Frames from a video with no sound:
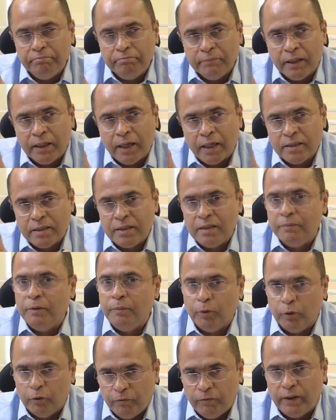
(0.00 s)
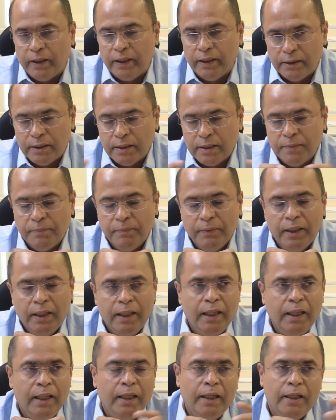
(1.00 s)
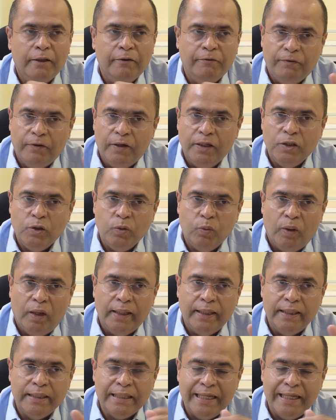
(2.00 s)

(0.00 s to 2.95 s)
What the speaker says: customer profiles. The first one is,